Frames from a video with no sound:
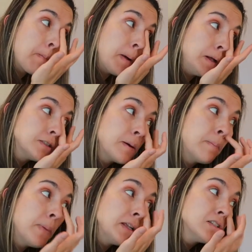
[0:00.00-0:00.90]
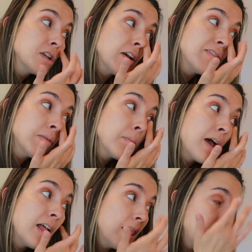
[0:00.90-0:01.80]
But a bunch of
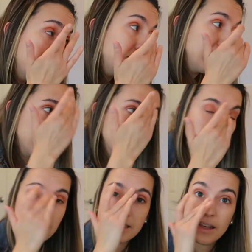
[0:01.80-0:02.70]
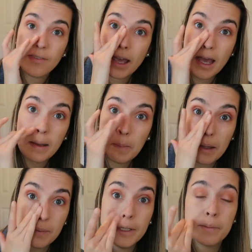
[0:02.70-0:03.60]
my lovely friends have had
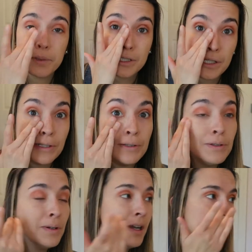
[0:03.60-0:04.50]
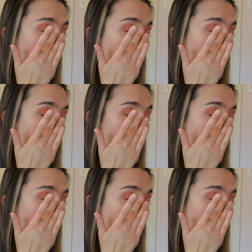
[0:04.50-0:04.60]
baby number two.